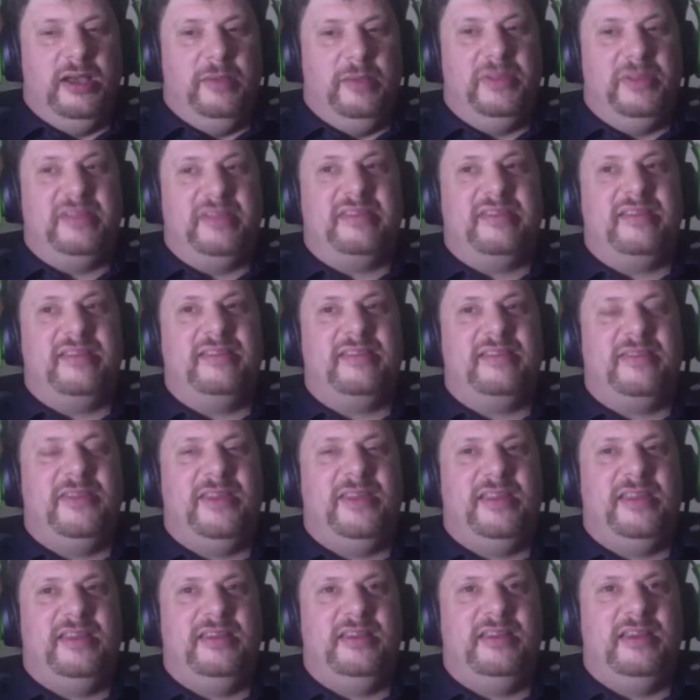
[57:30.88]
since
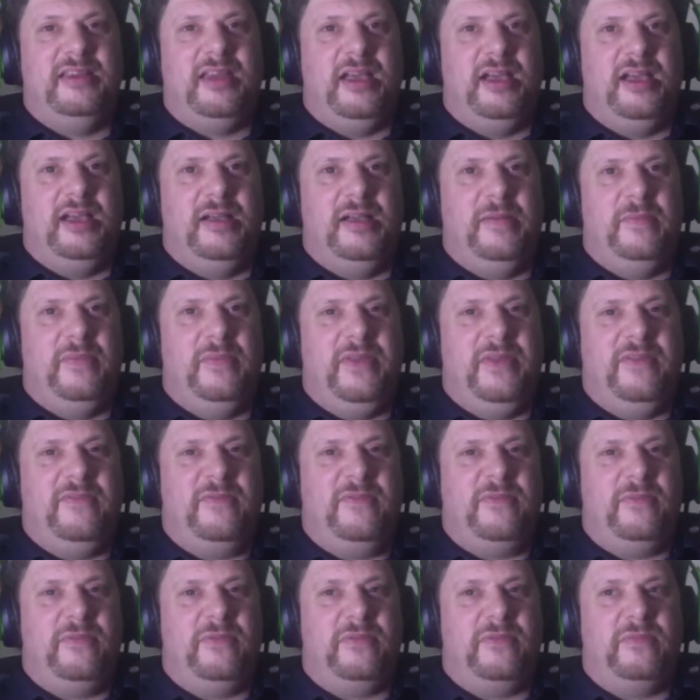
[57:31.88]
then they've
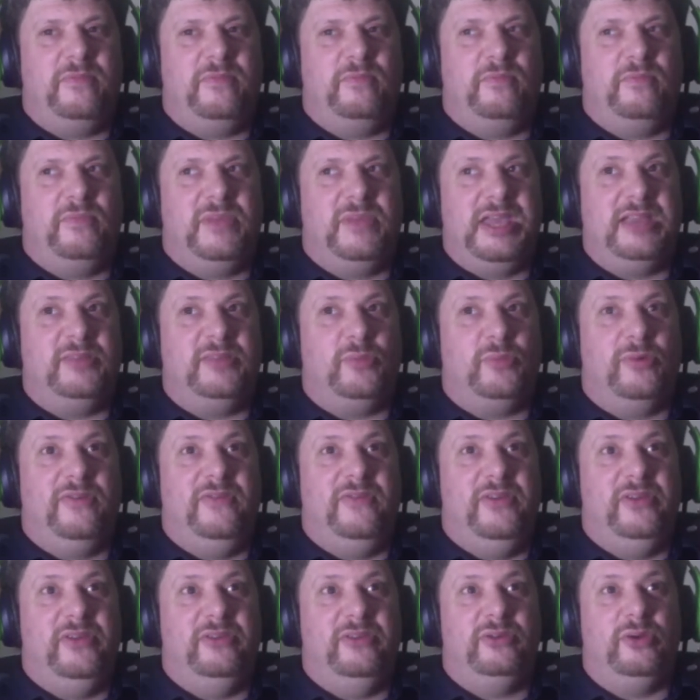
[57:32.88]
kicked more
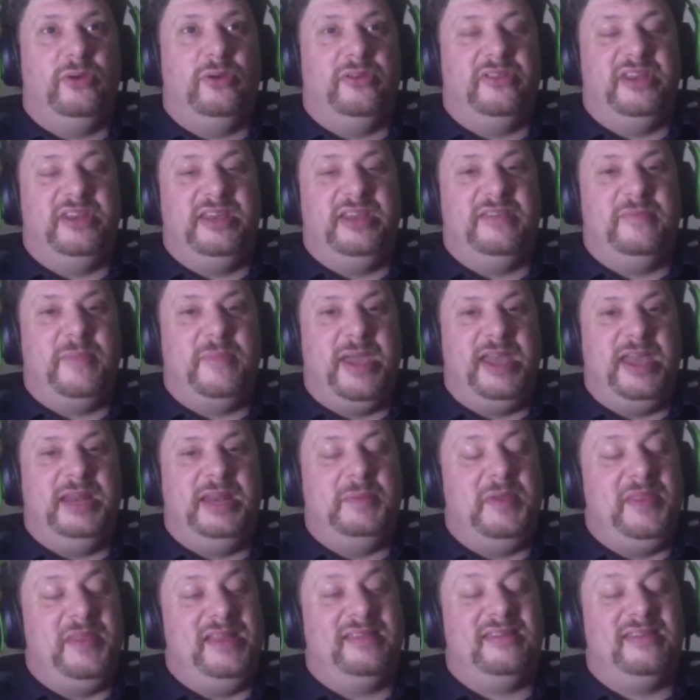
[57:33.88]
field goals, and he's made them.
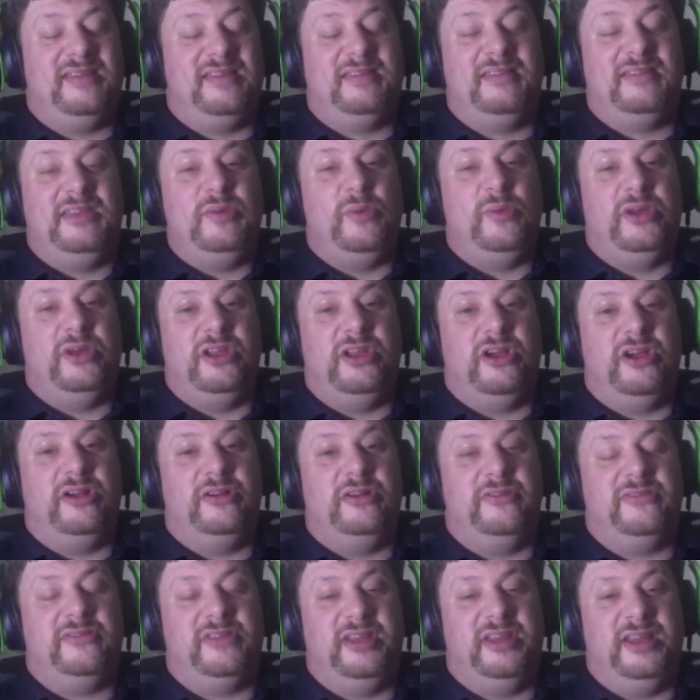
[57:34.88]
And that 61-yarder
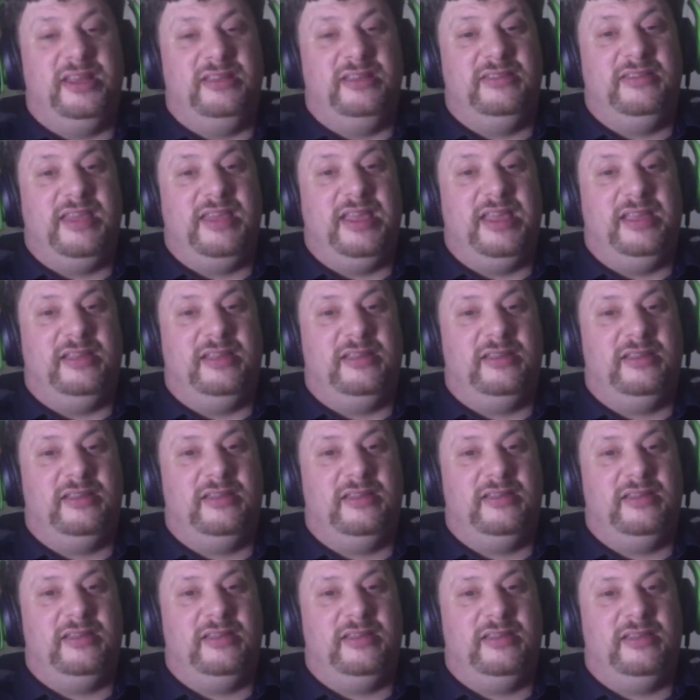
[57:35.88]
is going to take.
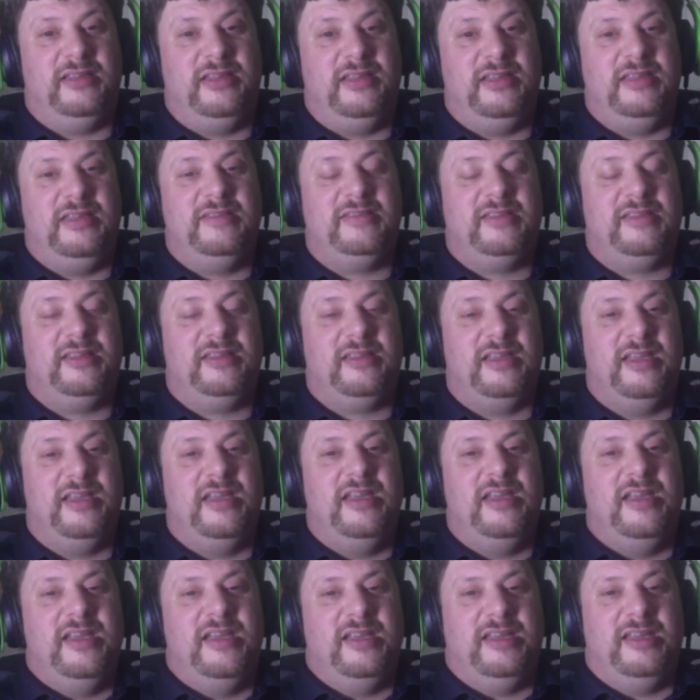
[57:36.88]
He's
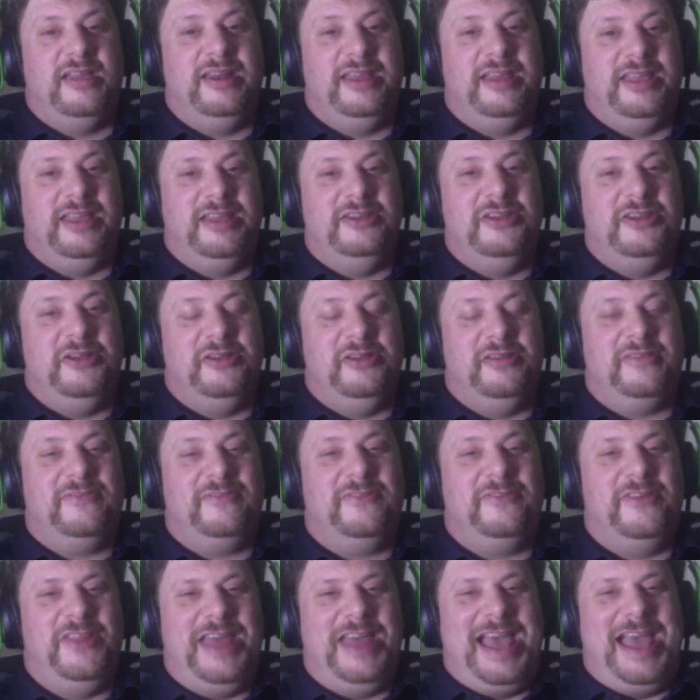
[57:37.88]
going to get noticed
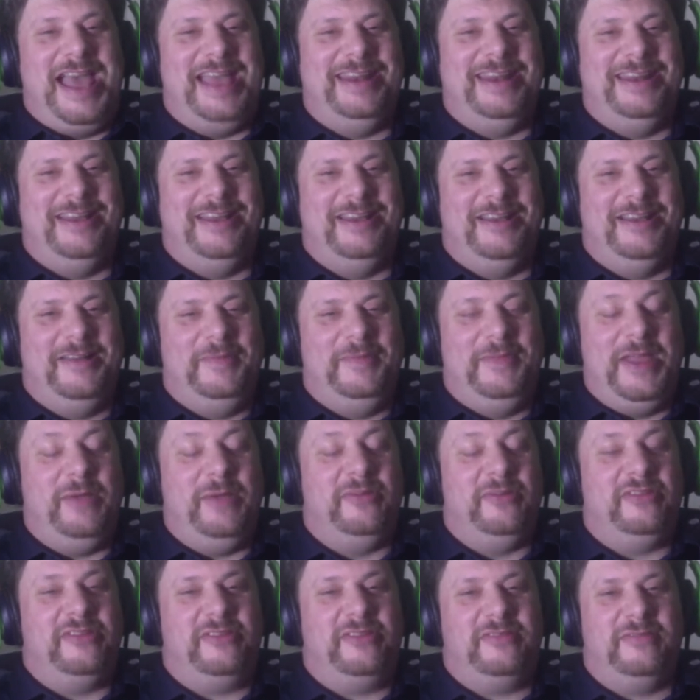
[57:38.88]
for that. That
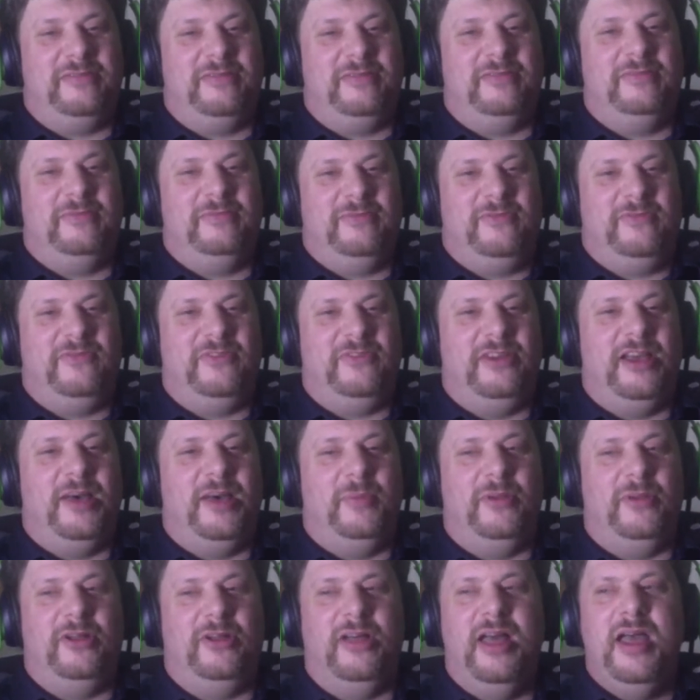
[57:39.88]
was
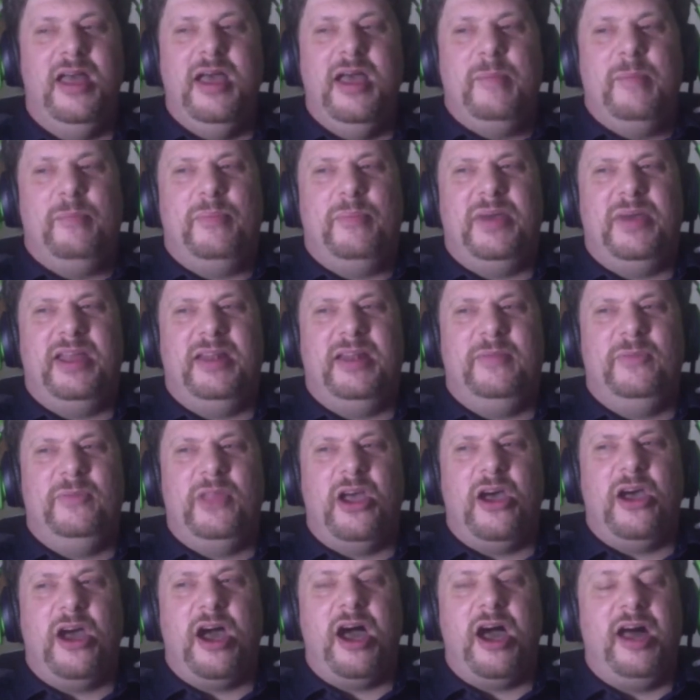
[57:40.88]
phenomenal, but.
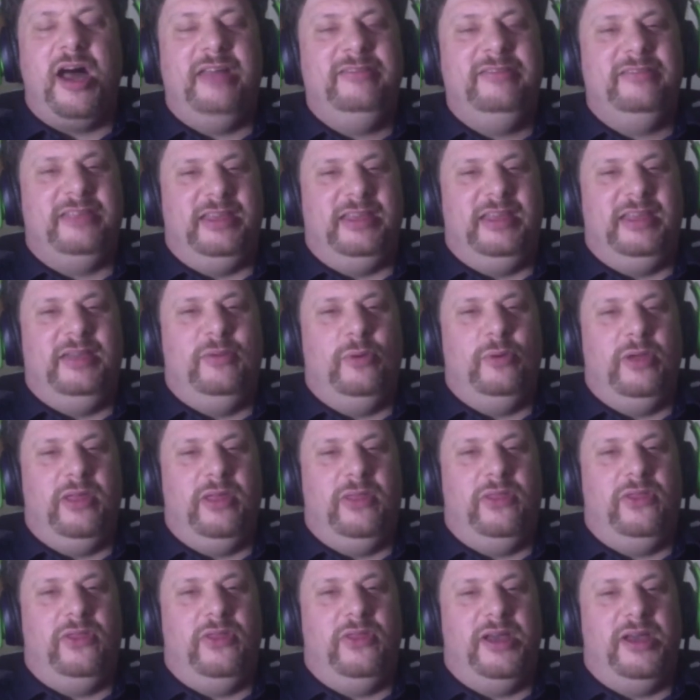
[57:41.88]
Oddly,
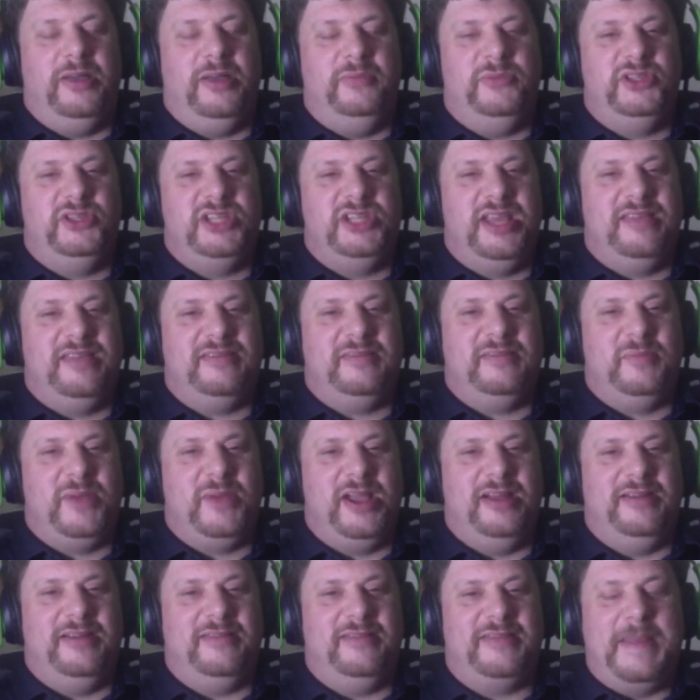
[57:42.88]
with Jason
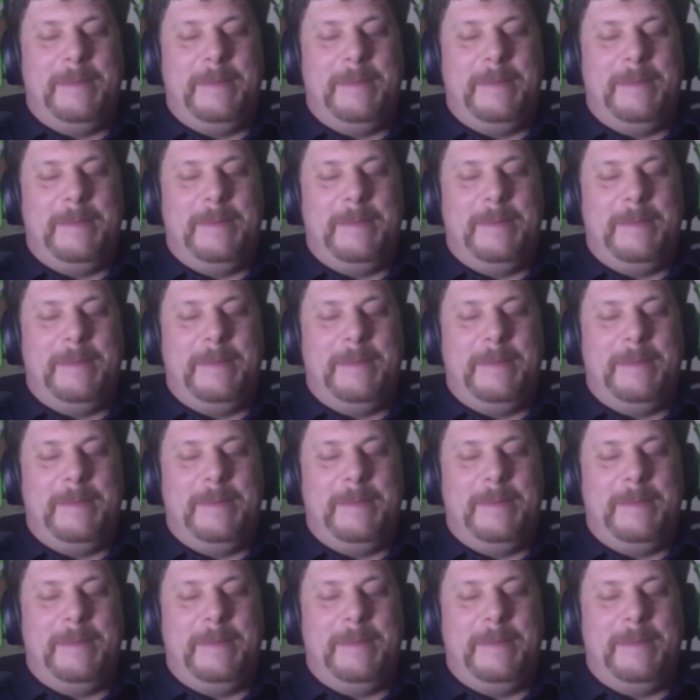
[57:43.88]
Myers,